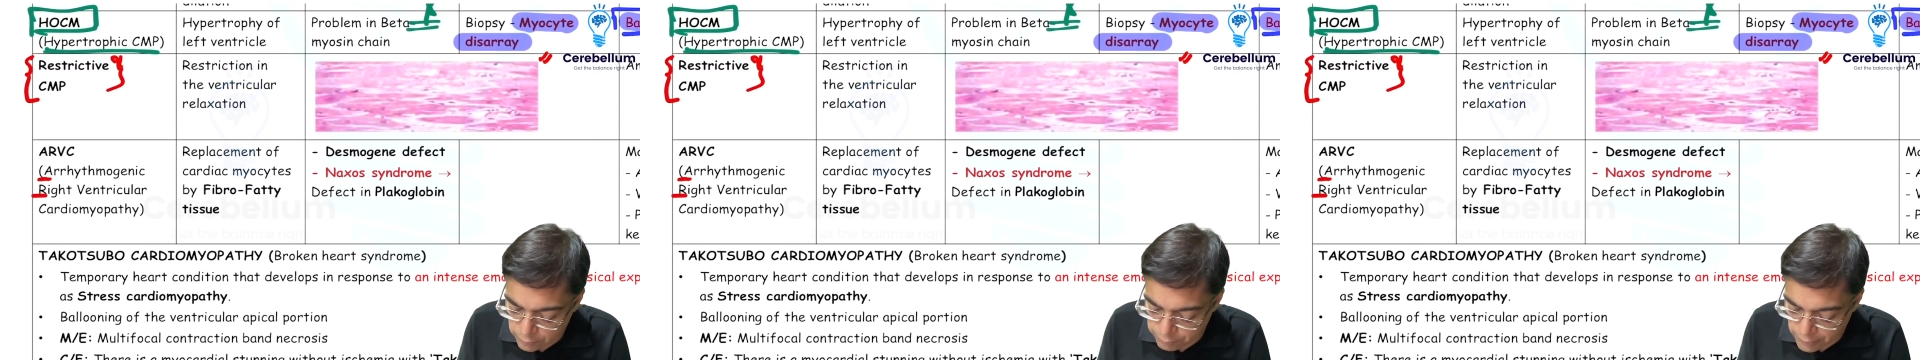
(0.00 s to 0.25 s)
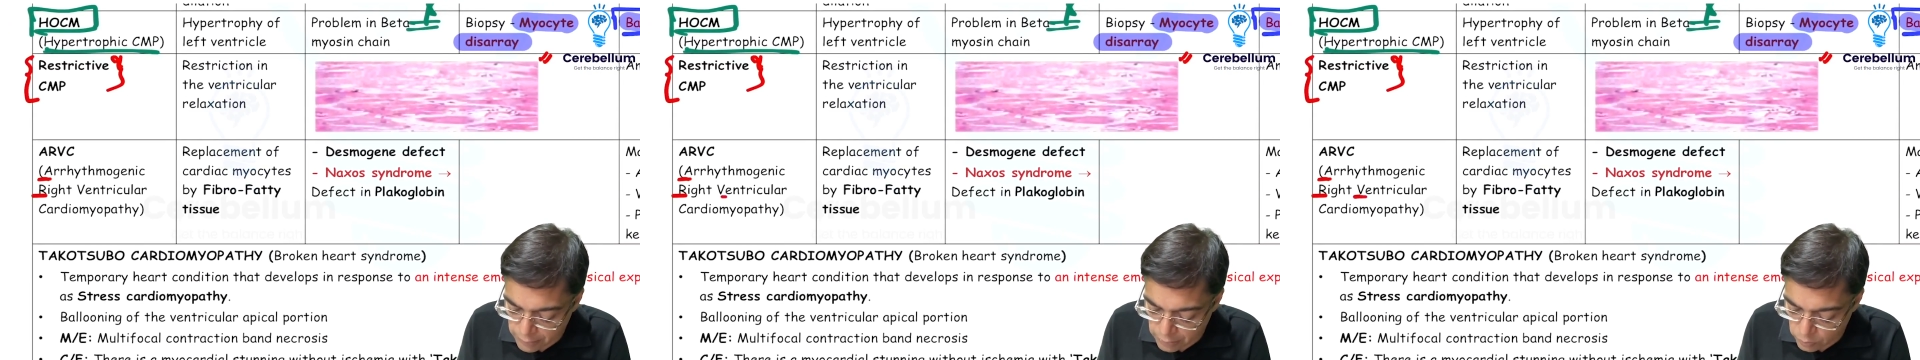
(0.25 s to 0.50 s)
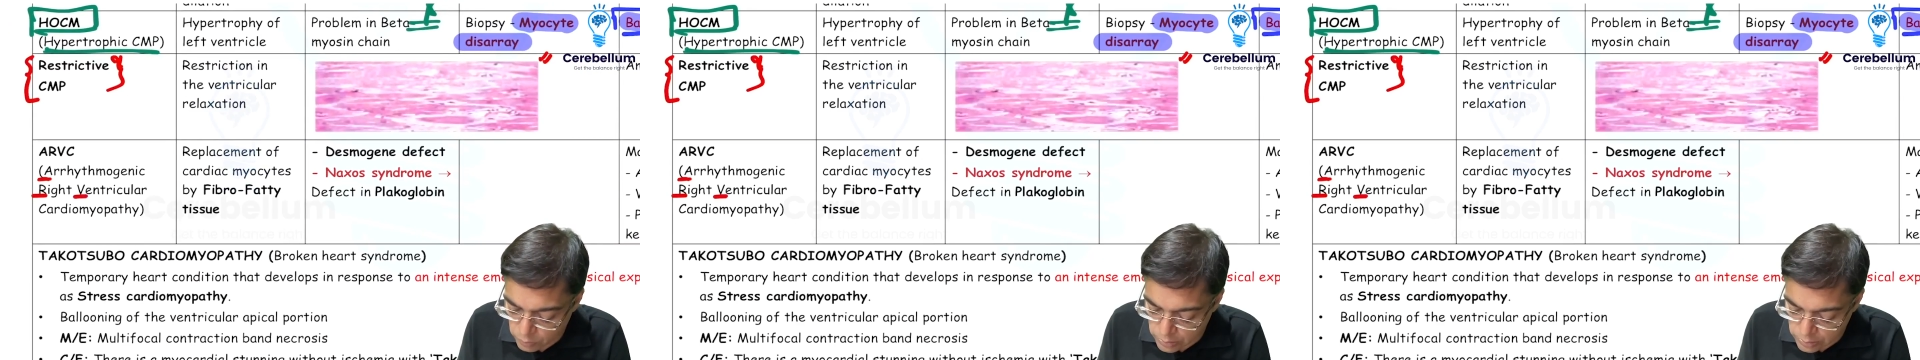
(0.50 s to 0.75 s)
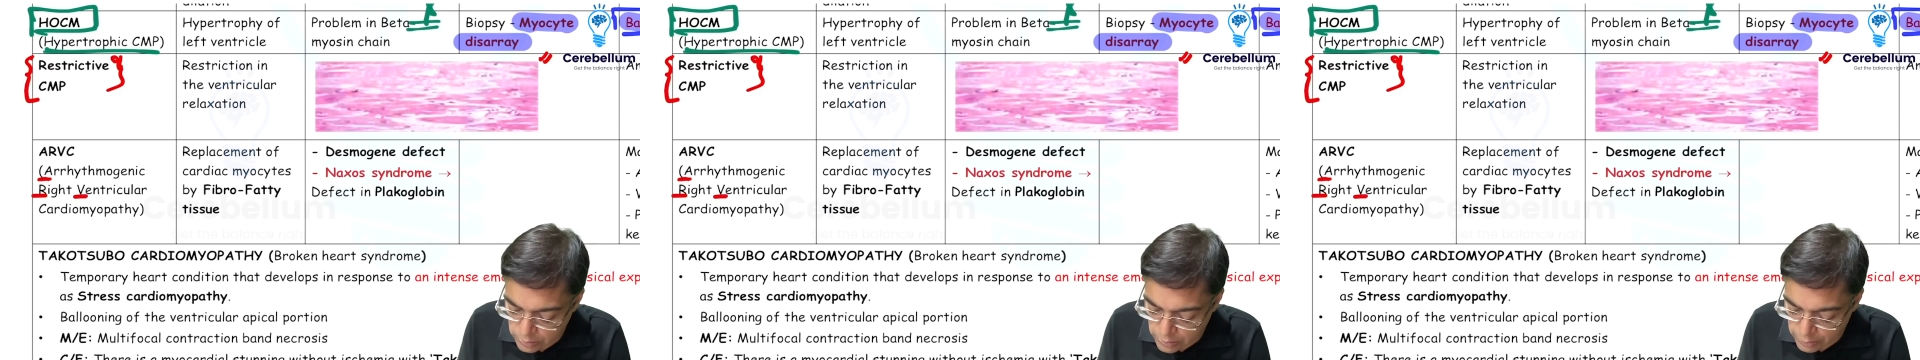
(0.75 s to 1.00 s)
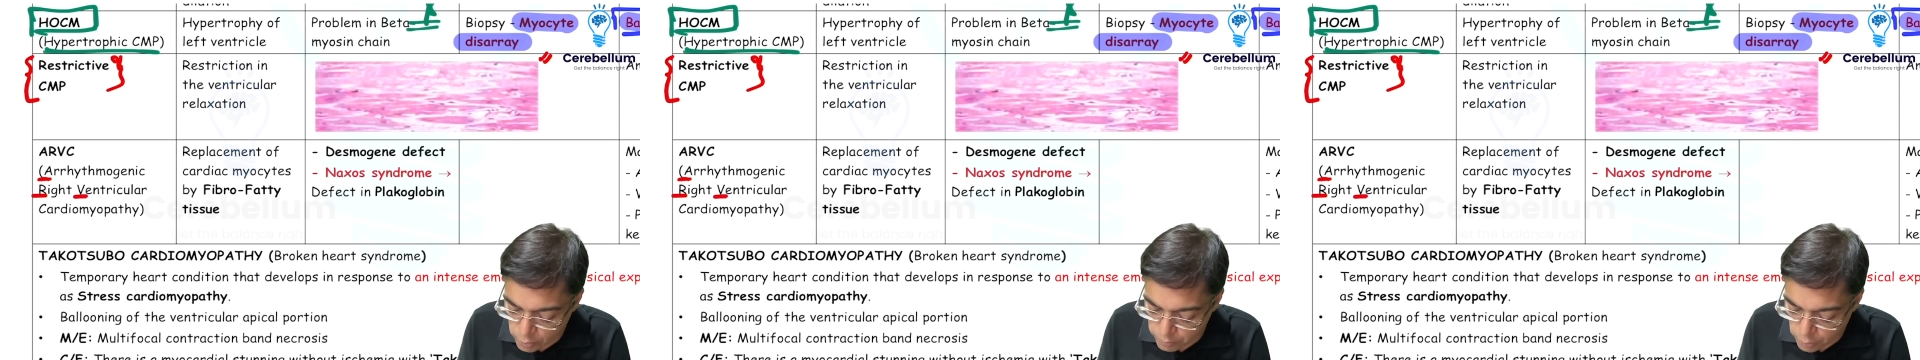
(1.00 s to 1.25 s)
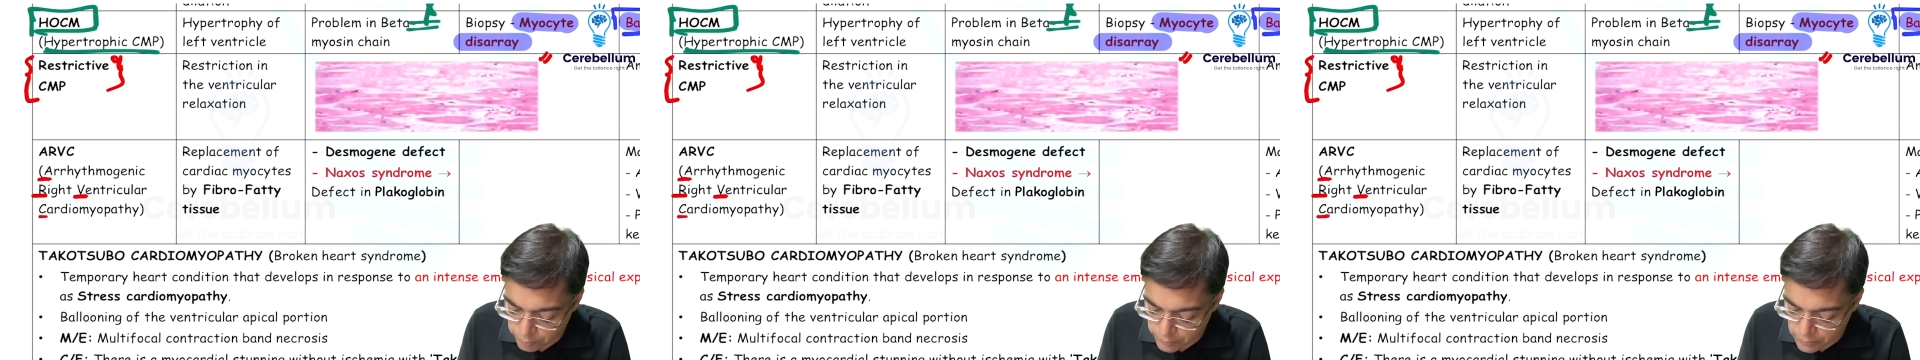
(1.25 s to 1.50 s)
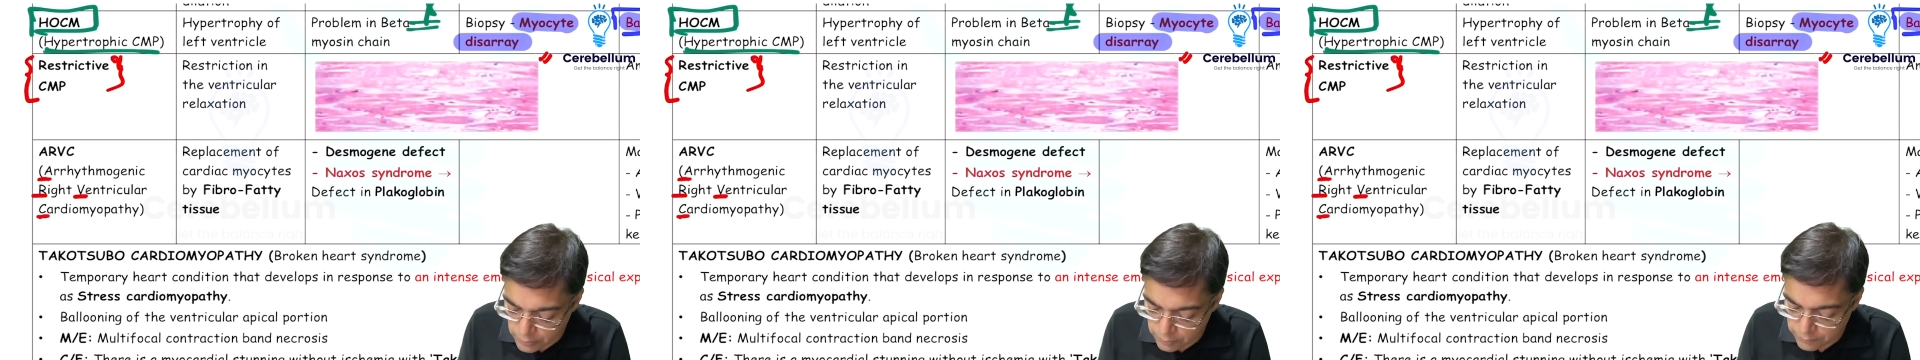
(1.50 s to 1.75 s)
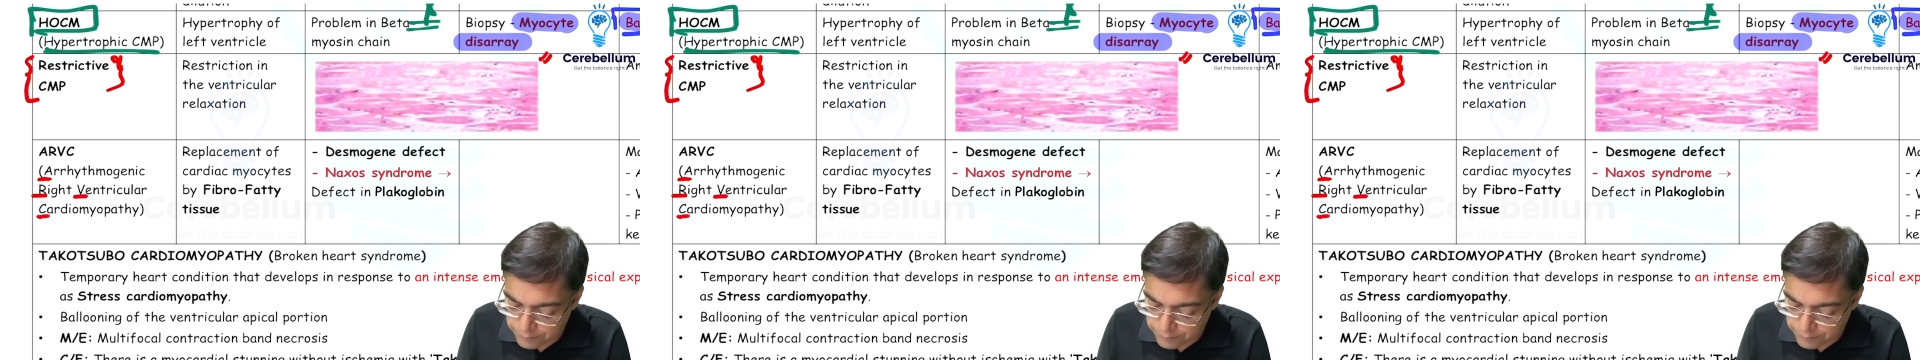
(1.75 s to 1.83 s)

ventricular cardiomyopathy.